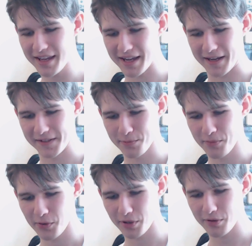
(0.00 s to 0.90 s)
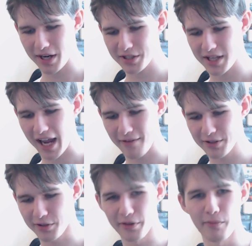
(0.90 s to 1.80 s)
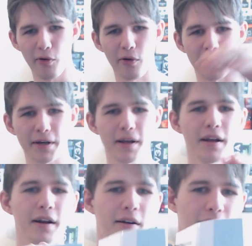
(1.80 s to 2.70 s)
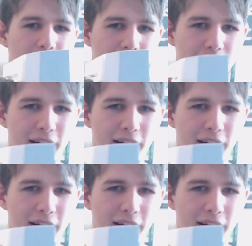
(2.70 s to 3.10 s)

is, when you actually have it on the board, right,